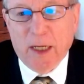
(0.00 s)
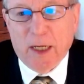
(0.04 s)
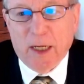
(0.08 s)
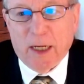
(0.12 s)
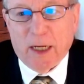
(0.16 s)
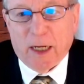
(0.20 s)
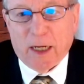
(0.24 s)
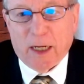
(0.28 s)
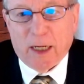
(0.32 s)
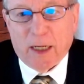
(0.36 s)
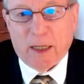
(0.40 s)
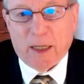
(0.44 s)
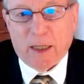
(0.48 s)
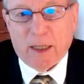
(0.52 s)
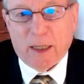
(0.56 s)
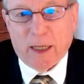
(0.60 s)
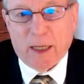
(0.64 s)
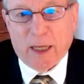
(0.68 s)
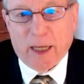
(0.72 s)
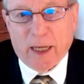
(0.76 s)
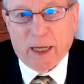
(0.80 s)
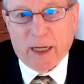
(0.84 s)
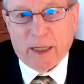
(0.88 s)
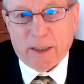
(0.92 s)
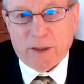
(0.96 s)
Uh,
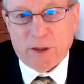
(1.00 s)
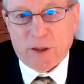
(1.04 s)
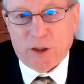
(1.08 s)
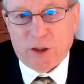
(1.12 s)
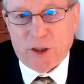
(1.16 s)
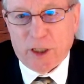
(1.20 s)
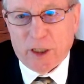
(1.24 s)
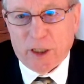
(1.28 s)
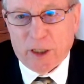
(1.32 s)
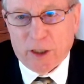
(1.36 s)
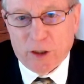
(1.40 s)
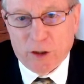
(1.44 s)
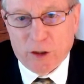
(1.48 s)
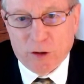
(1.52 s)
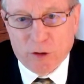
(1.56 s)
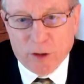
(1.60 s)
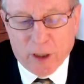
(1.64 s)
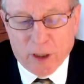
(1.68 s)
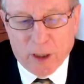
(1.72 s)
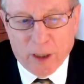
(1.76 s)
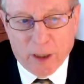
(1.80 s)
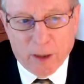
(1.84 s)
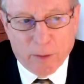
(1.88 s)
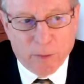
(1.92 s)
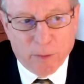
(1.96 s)
and Chair
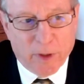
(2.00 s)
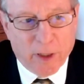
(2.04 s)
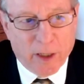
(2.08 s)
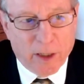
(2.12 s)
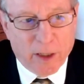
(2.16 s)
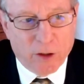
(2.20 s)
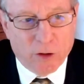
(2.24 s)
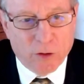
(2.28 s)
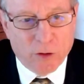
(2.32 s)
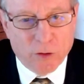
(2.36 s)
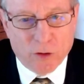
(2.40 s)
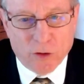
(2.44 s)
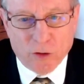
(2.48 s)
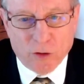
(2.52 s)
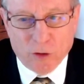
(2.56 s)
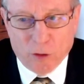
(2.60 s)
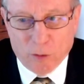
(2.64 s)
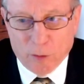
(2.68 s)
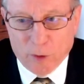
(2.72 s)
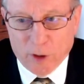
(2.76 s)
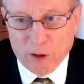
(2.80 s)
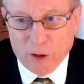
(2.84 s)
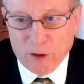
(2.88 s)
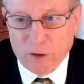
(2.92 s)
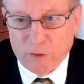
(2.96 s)
Joachim, thank you so
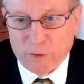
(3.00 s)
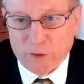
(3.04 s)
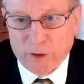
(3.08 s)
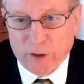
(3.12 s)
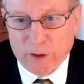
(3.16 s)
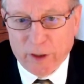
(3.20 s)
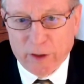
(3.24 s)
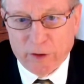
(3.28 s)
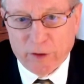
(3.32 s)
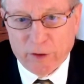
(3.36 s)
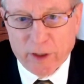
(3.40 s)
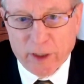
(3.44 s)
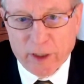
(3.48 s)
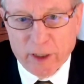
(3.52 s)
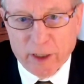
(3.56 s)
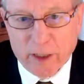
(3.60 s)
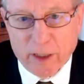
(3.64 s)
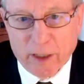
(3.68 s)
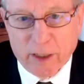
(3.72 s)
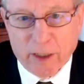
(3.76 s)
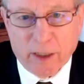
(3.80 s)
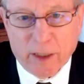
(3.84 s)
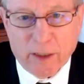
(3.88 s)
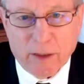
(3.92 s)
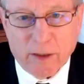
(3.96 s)
much for hearing
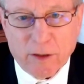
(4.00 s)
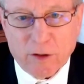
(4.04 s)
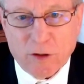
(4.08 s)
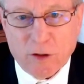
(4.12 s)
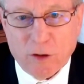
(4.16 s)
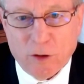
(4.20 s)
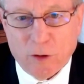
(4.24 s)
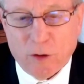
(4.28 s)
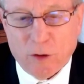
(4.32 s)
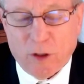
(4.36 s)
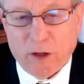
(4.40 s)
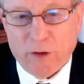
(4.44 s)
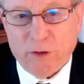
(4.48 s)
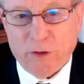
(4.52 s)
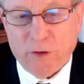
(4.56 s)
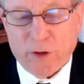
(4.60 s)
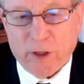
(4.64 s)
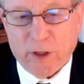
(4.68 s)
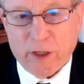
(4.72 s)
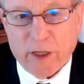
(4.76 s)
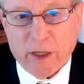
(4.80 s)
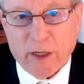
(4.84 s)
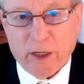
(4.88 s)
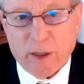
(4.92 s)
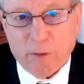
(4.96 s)
it and
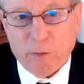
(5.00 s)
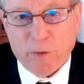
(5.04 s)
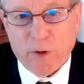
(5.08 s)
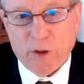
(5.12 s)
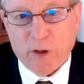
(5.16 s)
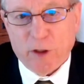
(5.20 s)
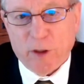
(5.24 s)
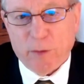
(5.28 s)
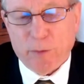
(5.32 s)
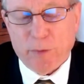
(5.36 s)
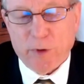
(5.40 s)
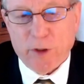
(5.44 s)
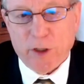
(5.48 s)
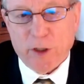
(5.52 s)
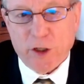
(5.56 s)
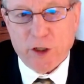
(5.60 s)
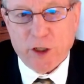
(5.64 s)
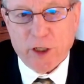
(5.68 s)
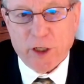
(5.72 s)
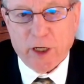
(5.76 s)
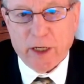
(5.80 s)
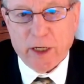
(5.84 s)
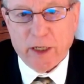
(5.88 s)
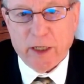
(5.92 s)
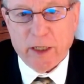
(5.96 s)
co-authoring it. I really
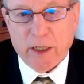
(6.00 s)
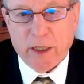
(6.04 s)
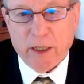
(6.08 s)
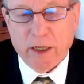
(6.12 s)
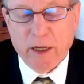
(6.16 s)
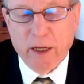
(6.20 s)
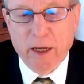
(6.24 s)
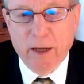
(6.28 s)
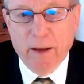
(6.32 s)
appreciate it.